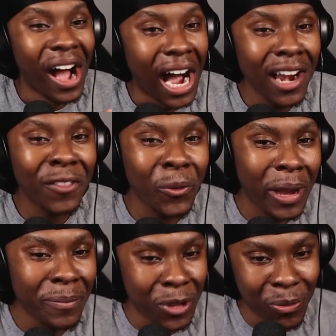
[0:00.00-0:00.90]
love the way
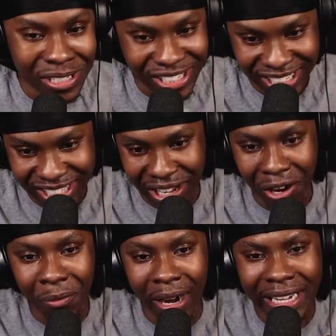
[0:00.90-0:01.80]
Mew is just, oh
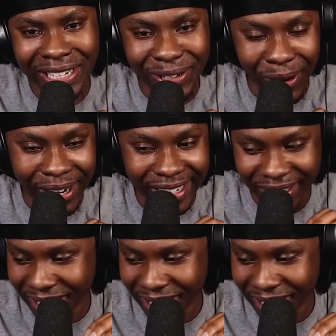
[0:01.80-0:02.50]
my god.